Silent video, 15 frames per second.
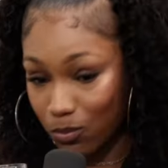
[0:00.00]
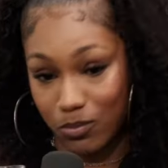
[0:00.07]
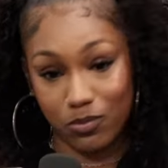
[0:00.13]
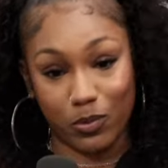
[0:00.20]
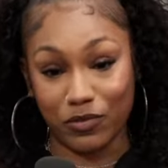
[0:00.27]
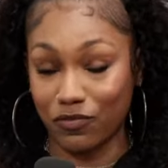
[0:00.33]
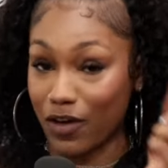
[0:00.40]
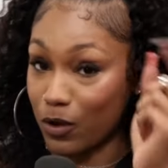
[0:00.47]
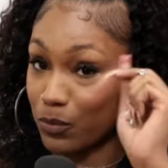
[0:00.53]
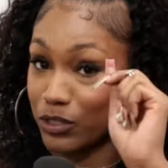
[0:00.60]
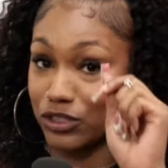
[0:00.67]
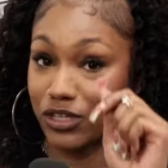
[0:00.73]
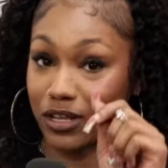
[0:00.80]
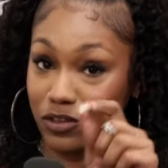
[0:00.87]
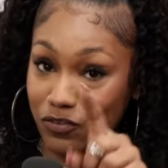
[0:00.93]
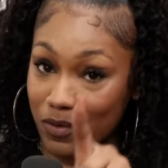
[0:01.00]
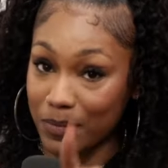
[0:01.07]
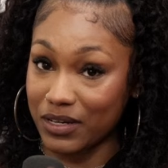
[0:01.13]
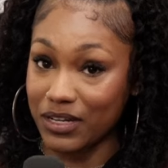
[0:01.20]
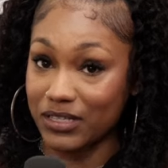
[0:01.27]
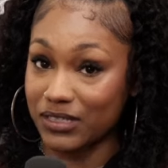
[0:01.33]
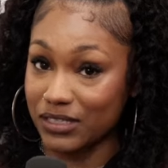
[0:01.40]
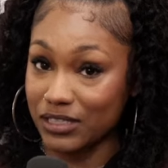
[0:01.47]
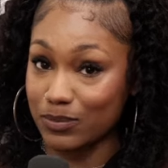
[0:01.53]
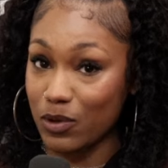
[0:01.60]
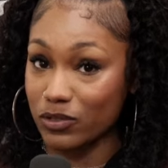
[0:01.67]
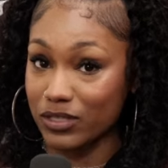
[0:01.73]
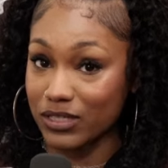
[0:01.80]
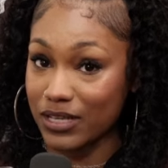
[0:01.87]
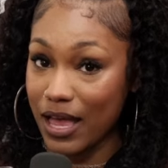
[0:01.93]
We fuck with each other from a distance
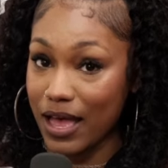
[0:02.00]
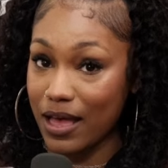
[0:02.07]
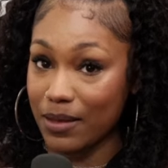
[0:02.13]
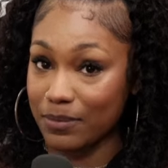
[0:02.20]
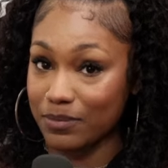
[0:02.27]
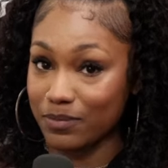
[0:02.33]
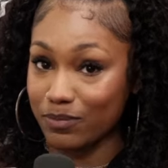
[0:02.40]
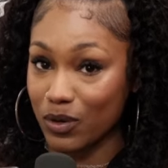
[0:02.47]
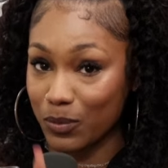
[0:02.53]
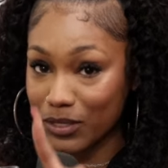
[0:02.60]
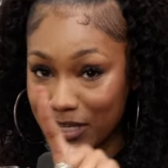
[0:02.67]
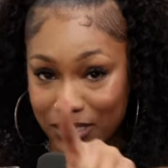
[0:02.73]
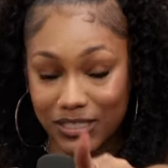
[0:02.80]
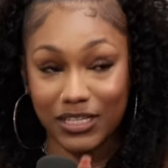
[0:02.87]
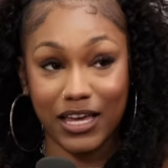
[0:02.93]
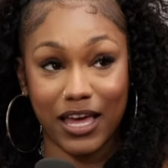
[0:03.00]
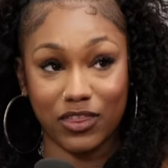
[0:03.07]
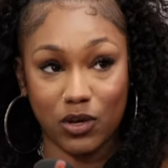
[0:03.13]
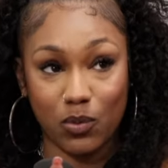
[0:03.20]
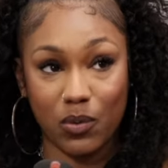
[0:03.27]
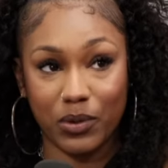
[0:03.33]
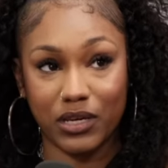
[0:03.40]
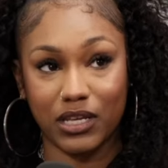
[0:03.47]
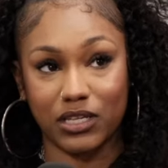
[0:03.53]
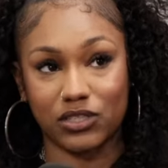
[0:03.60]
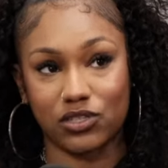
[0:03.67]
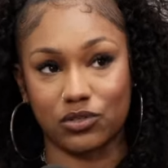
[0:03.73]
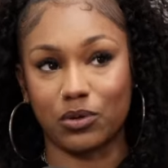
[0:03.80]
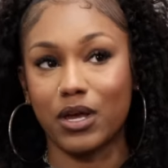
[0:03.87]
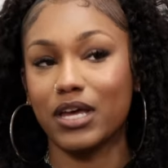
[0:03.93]
most of the time, but we get what's together when we need
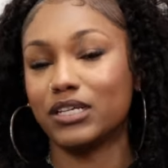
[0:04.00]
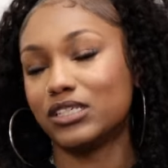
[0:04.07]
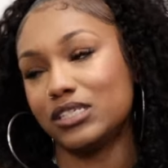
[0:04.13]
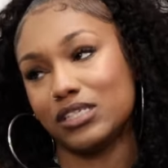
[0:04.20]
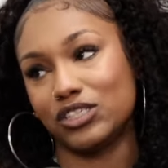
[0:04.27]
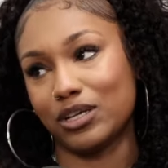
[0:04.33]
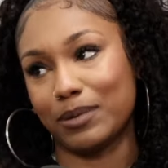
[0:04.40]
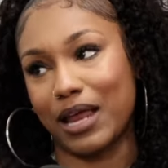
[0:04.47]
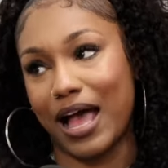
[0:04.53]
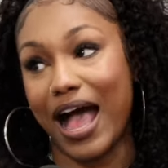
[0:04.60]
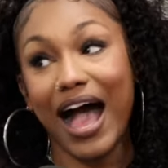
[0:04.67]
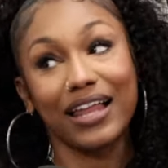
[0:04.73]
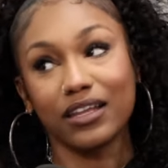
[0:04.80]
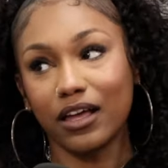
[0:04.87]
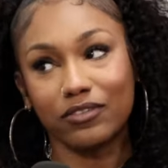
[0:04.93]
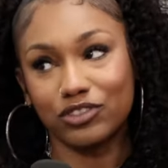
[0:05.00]
to. She's a Gemini. I love